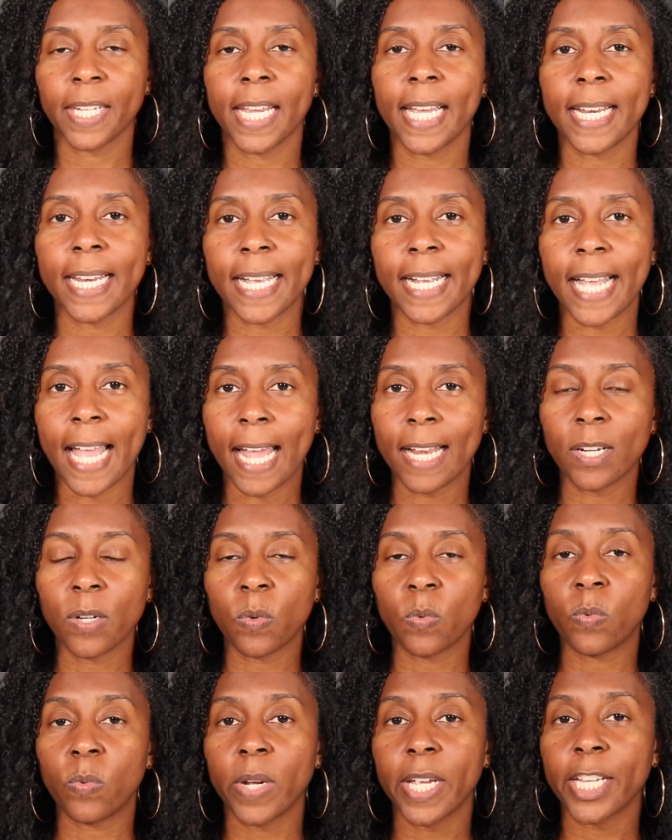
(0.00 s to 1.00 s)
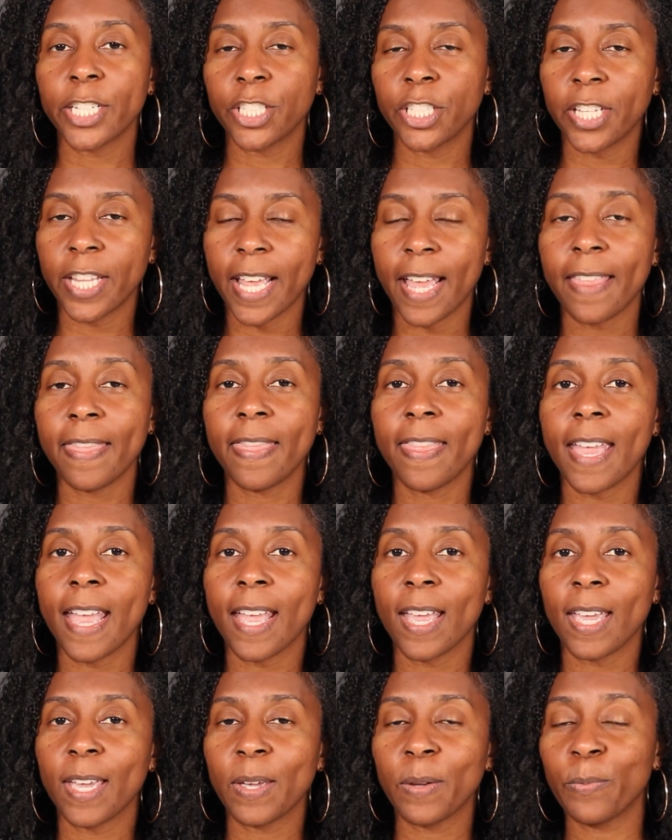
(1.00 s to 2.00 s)
And I kind of wish that
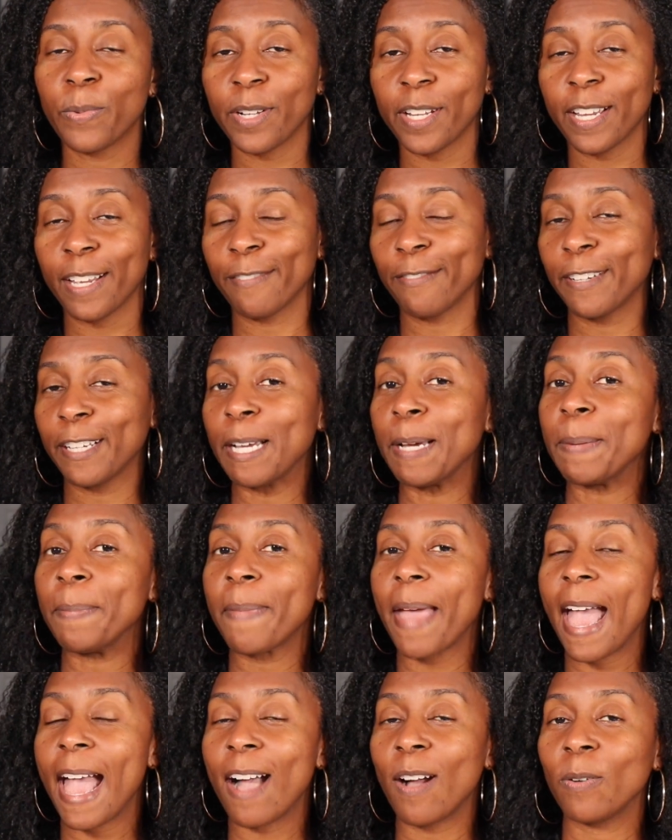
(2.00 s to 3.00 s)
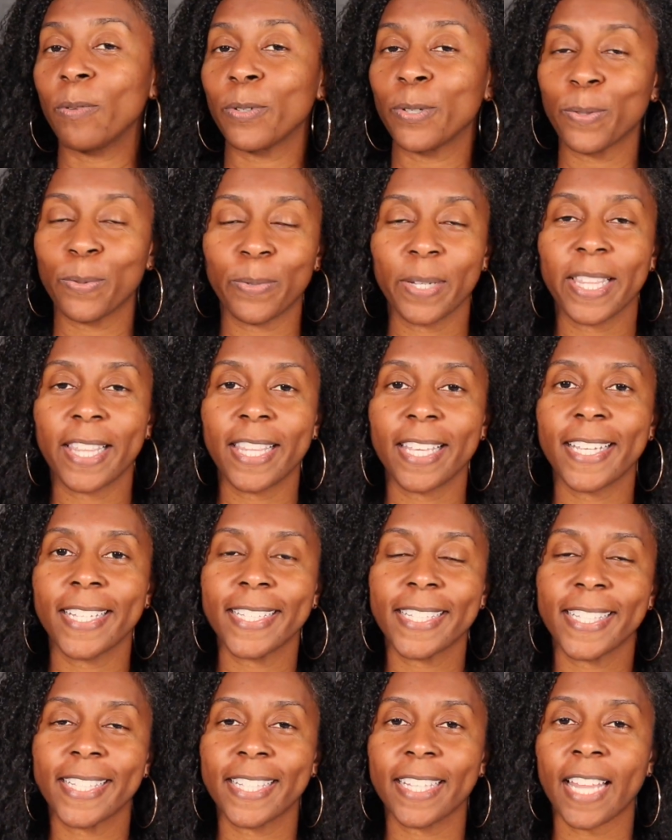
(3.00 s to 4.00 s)
they would have come out with
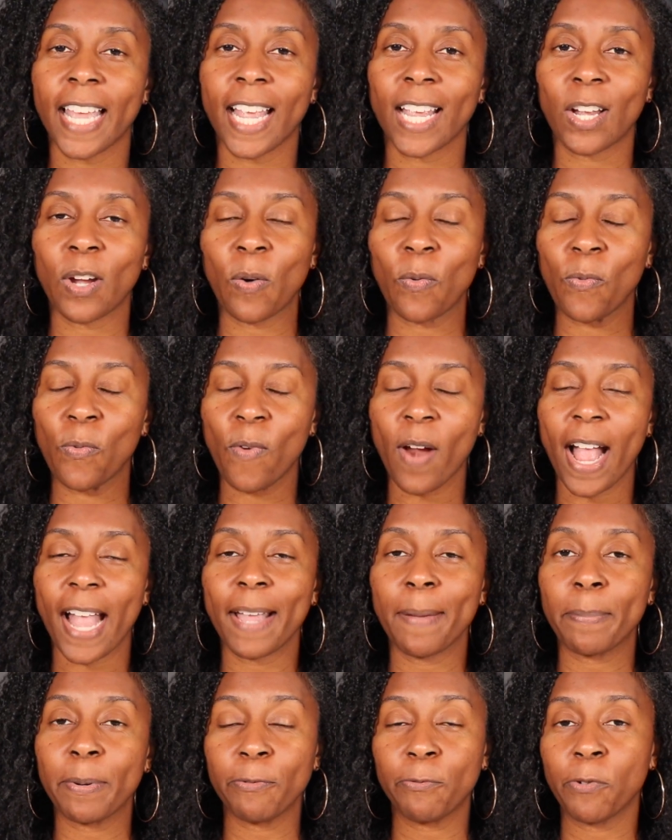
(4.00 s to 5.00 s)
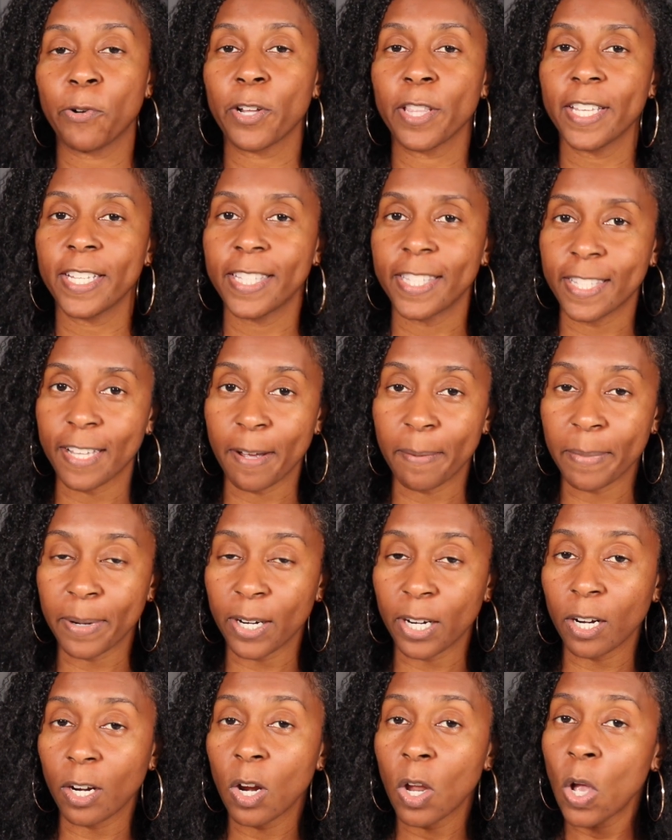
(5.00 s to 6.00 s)
this like right before the
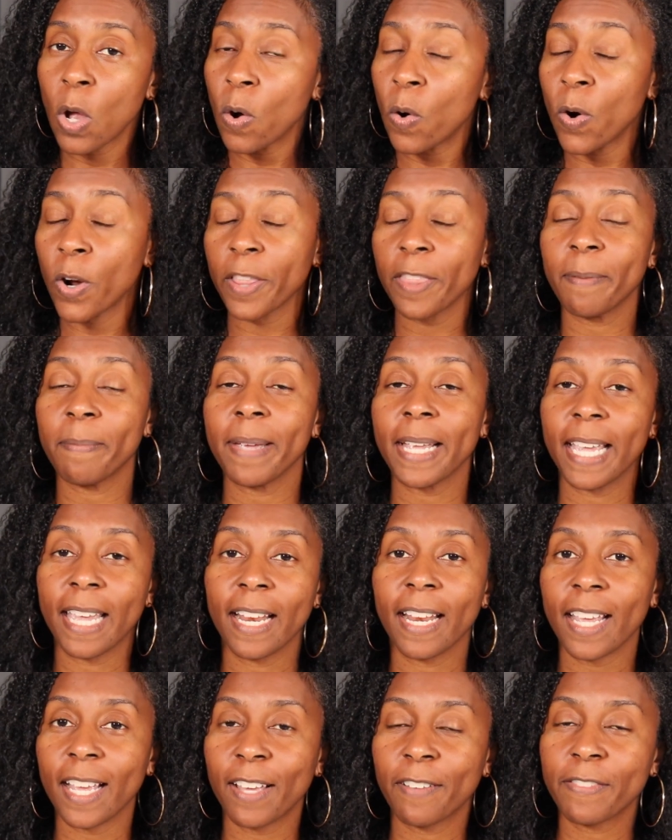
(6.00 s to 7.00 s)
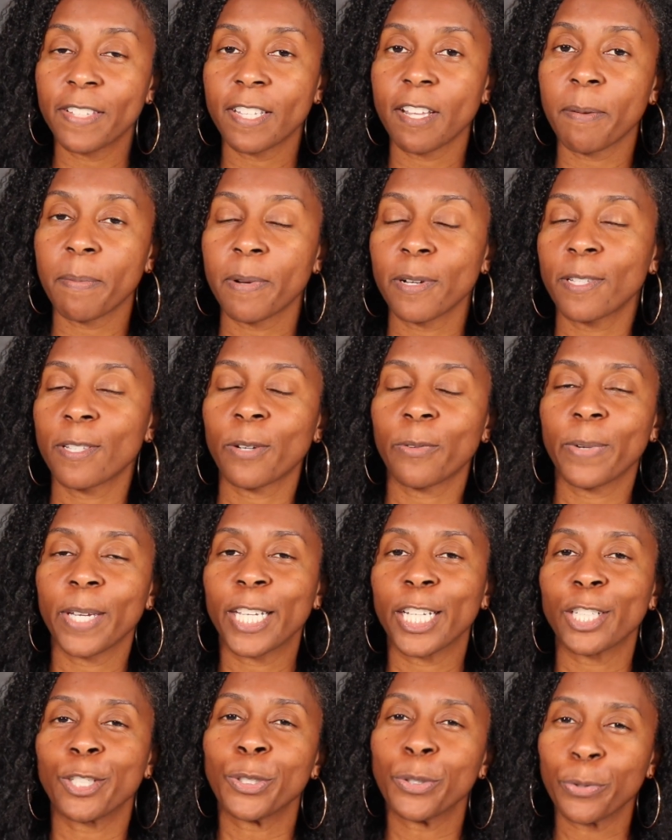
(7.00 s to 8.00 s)
summer or the beginning of summer, so we
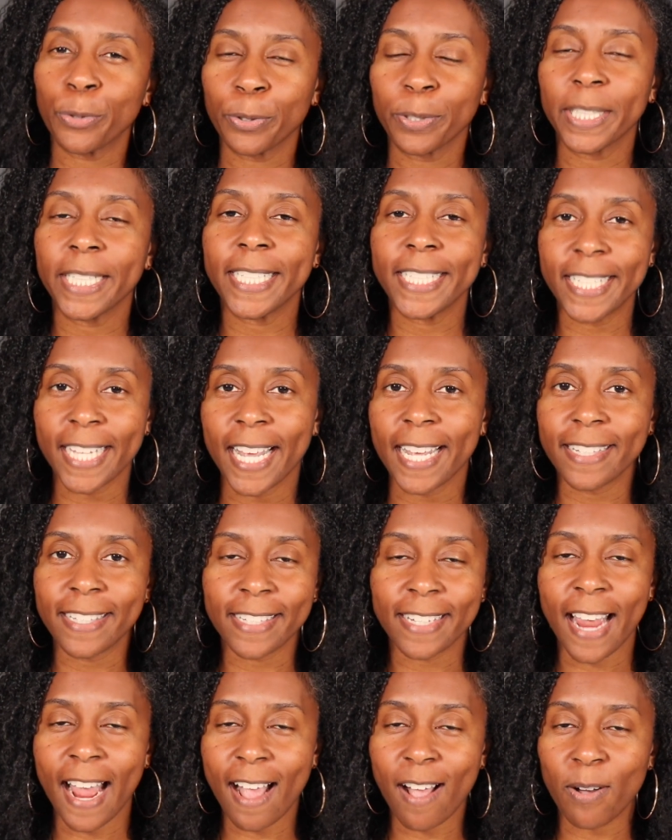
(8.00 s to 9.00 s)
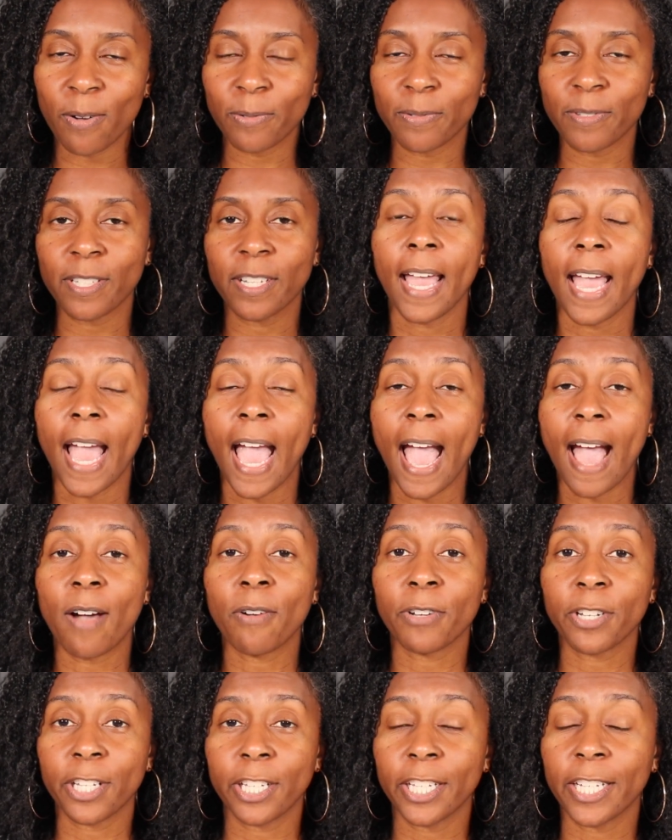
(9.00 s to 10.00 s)
could truly test out how
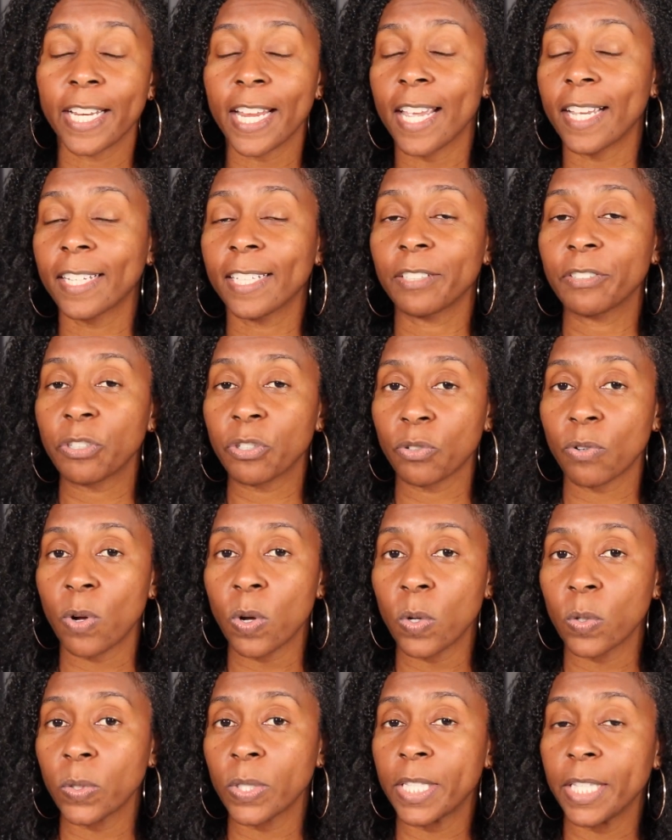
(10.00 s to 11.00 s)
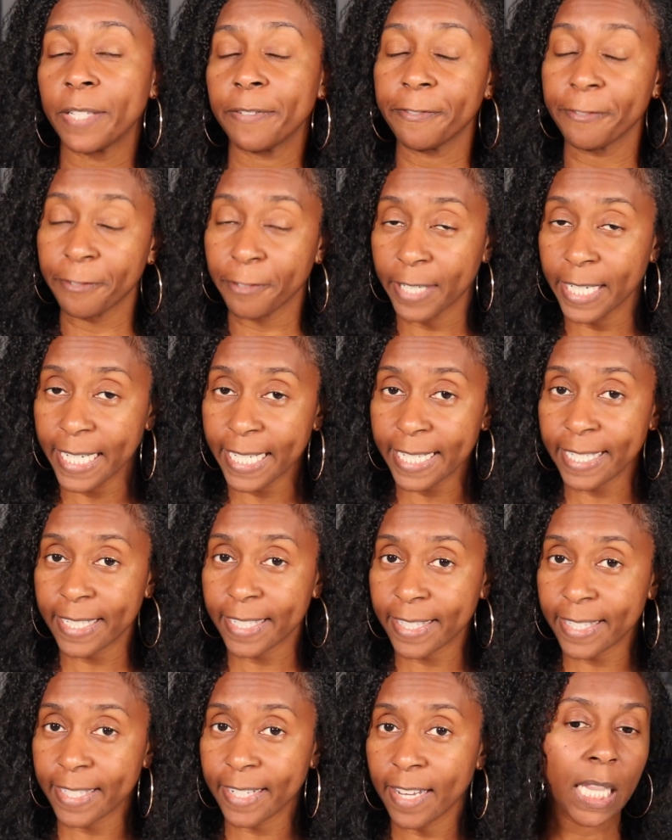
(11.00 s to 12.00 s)
good it controls the
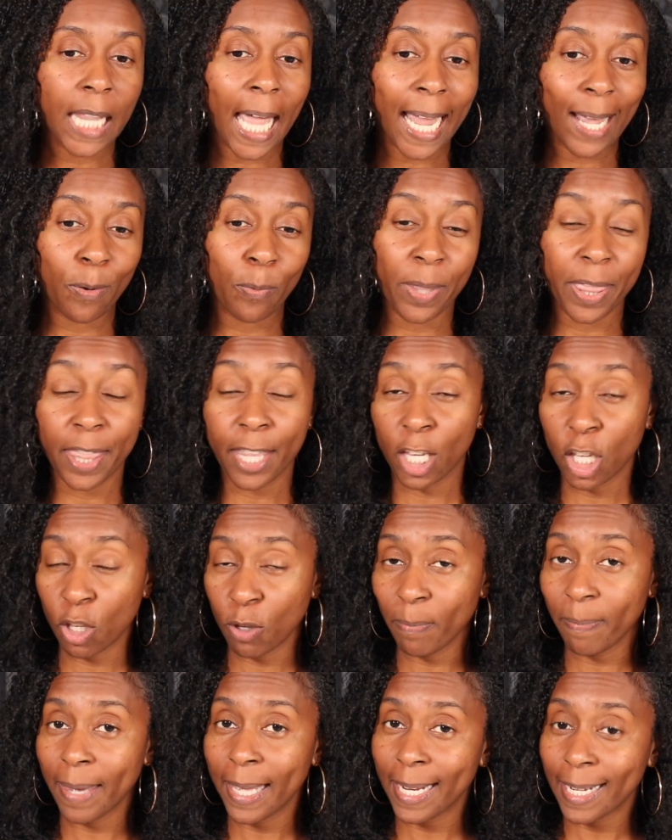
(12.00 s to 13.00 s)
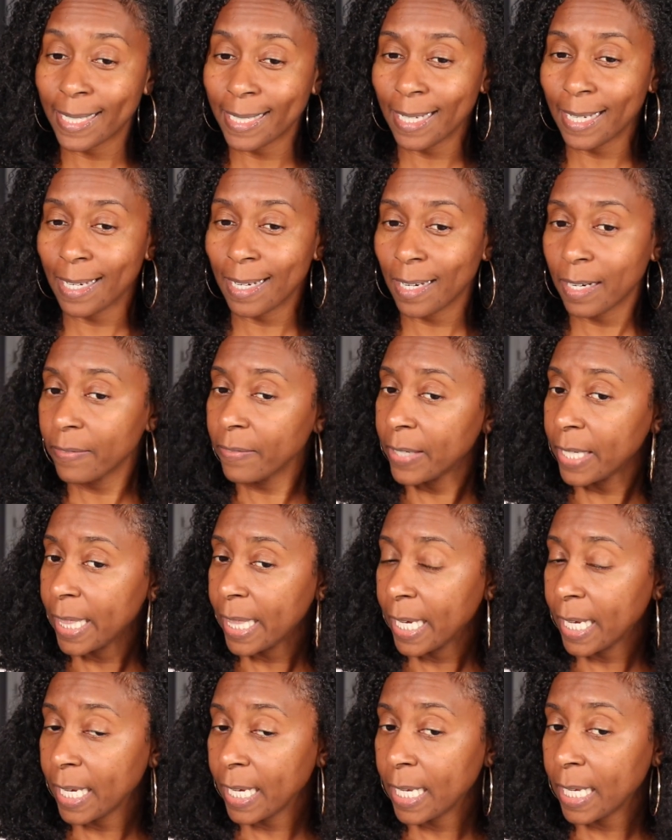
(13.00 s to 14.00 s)
frizz, like with the humidity and
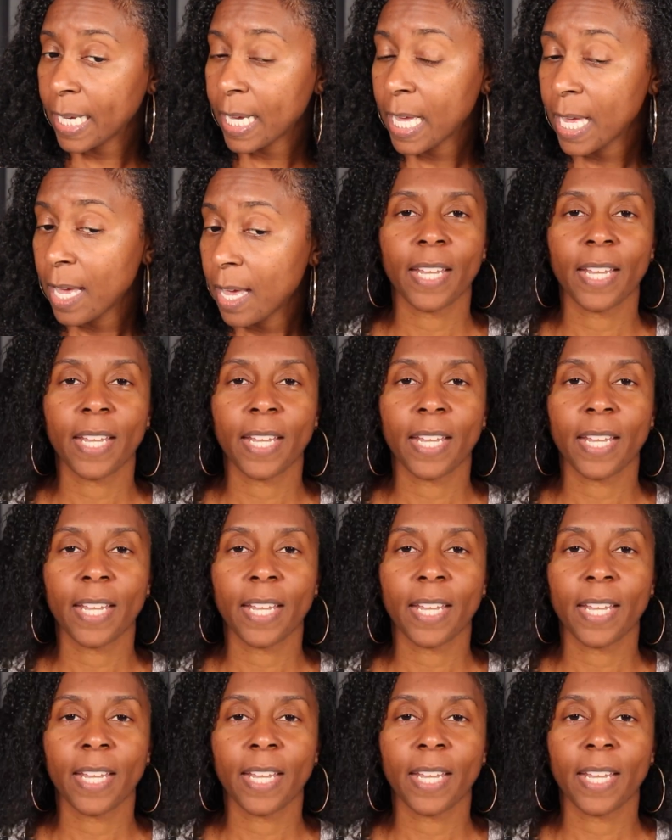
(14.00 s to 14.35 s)
everything.